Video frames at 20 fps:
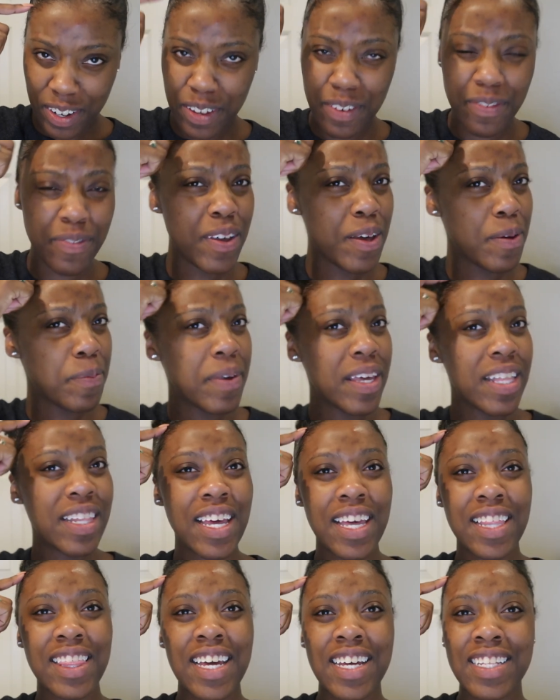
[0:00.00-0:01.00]
you feel me
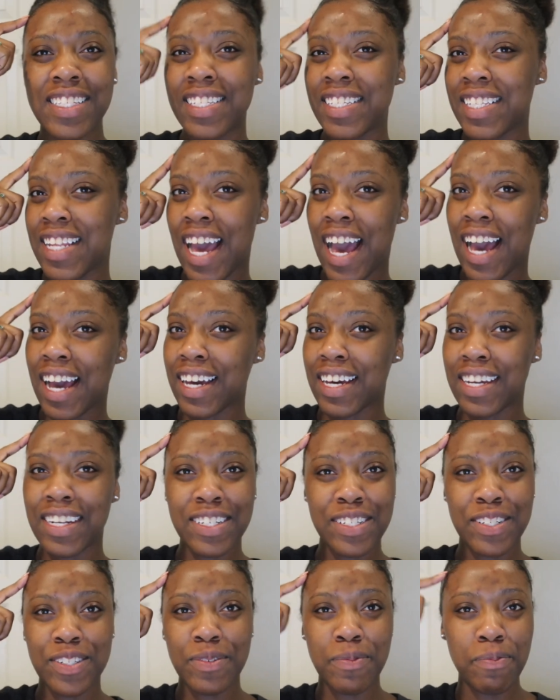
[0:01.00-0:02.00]
like that's not
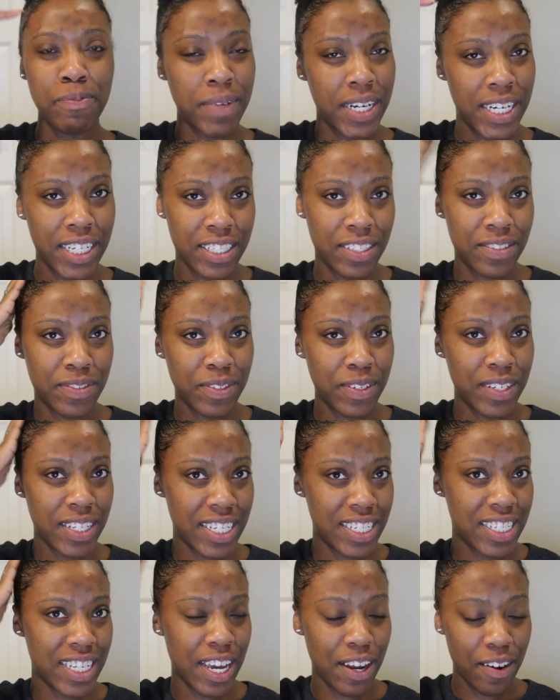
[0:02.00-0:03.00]
gonna do much for
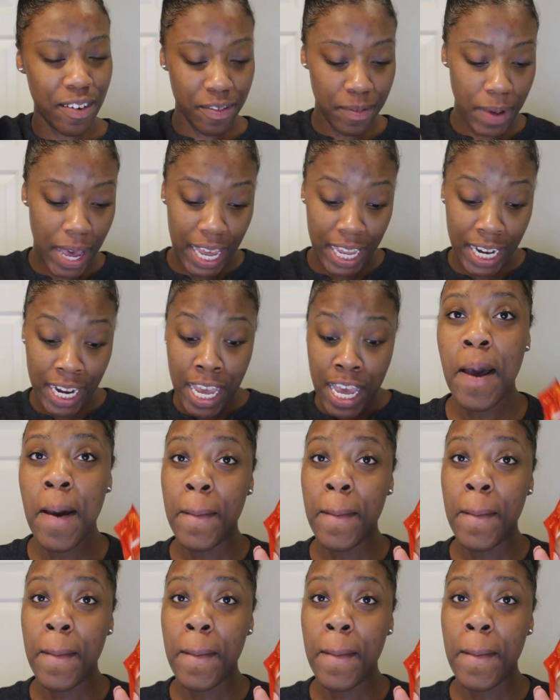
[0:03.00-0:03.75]
this hair of mine